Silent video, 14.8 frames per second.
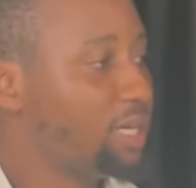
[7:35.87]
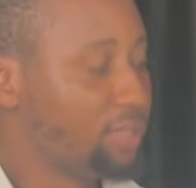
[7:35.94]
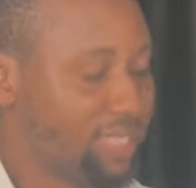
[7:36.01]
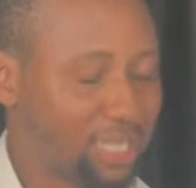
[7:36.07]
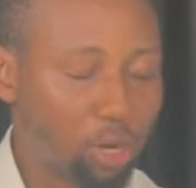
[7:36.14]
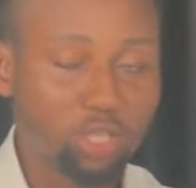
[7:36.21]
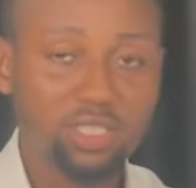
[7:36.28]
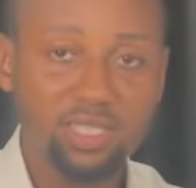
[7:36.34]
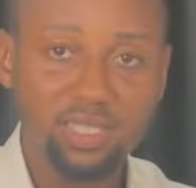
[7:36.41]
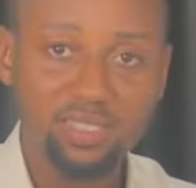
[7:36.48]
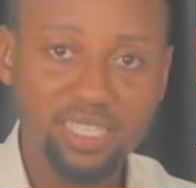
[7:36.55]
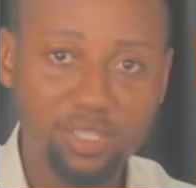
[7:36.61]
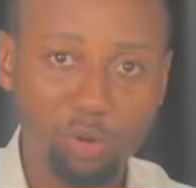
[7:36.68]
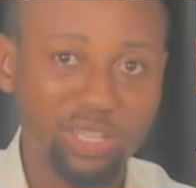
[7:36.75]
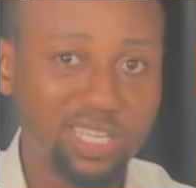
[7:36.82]
The second
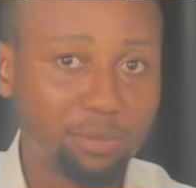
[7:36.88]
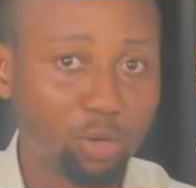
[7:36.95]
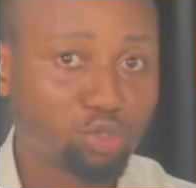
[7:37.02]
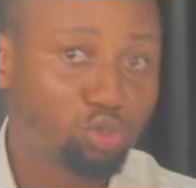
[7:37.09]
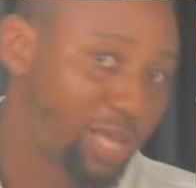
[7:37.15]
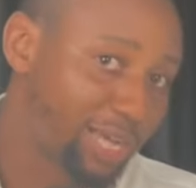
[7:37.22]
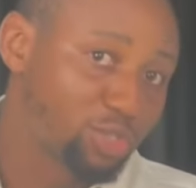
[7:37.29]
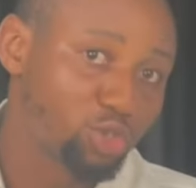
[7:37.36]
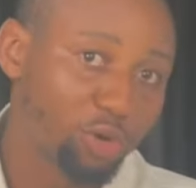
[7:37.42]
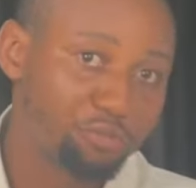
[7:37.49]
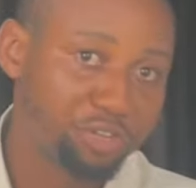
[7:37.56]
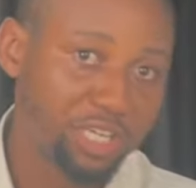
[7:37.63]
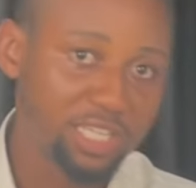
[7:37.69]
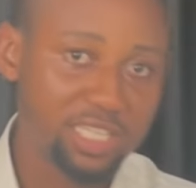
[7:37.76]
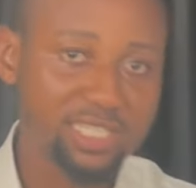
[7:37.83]
reason why they must do that
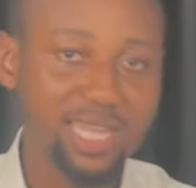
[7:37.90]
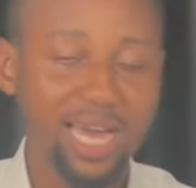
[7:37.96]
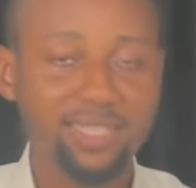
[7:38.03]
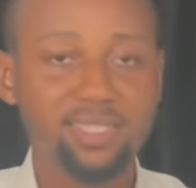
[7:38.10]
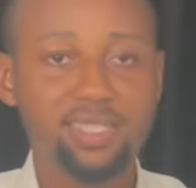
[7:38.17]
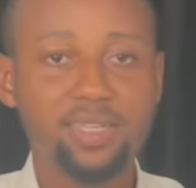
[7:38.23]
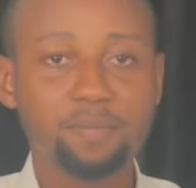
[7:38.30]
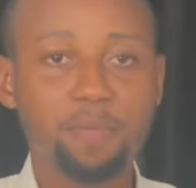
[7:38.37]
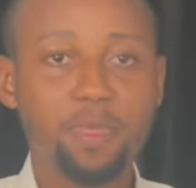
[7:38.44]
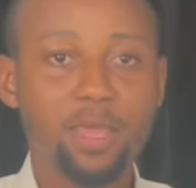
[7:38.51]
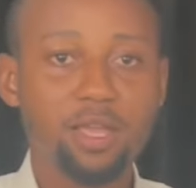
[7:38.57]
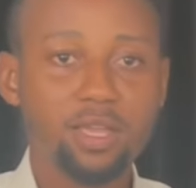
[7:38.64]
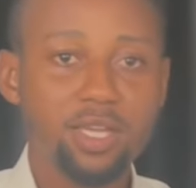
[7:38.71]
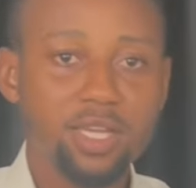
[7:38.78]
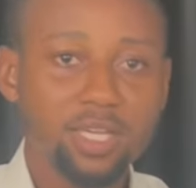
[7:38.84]
survey is that
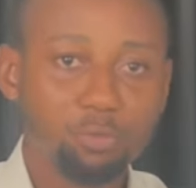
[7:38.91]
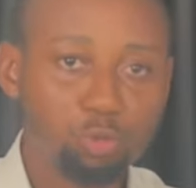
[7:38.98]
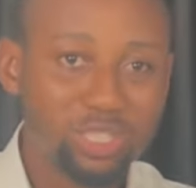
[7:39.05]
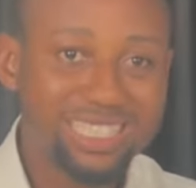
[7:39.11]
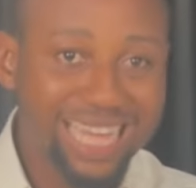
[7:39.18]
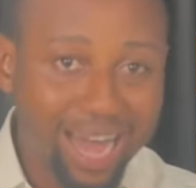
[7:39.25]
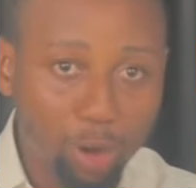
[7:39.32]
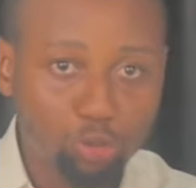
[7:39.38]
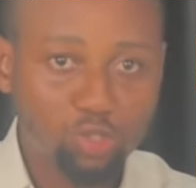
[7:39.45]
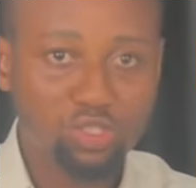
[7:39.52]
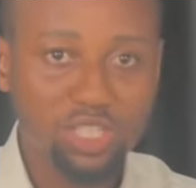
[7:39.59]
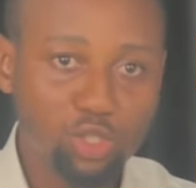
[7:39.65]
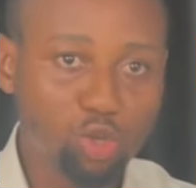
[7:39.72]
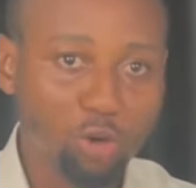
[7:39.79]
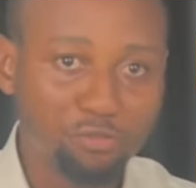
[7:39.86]
without
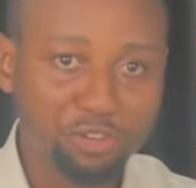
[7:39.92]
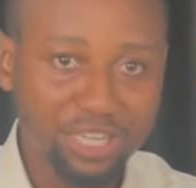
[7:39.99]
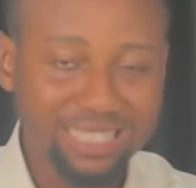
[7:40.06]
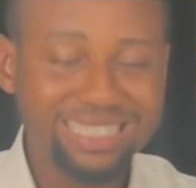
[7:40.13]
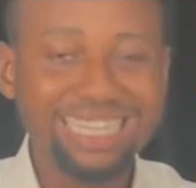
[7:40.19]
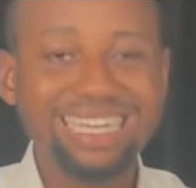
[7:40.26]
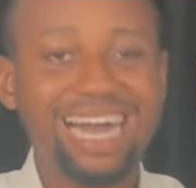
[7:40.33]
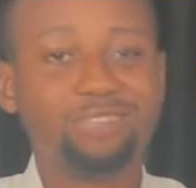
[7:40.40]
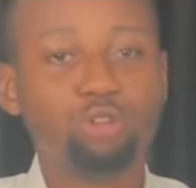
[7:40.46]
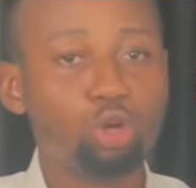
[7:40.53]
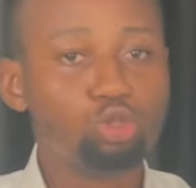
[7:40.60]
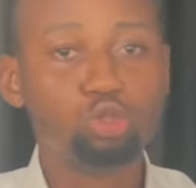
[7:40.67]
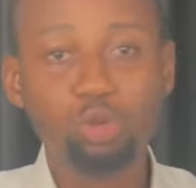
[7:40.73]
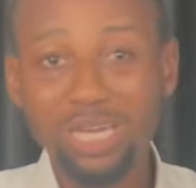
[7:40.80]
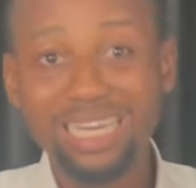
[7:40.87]
the survey, they
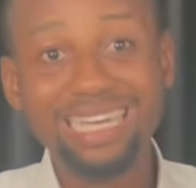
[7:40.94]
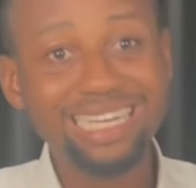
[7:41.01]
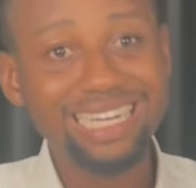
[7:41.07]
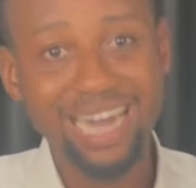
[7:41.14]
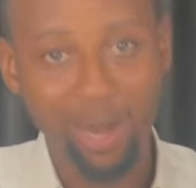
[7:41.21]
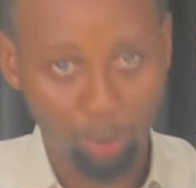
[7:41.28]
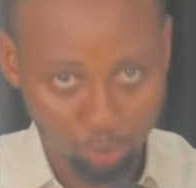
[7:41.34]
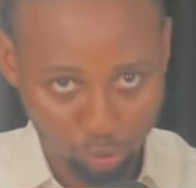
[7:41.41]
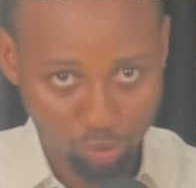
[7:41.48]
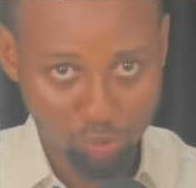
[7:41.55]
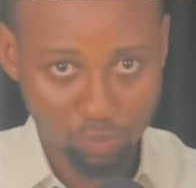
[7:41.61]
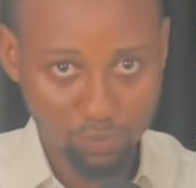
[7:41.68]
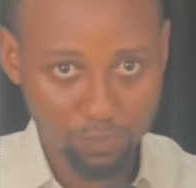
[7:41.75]
cannot do a layout.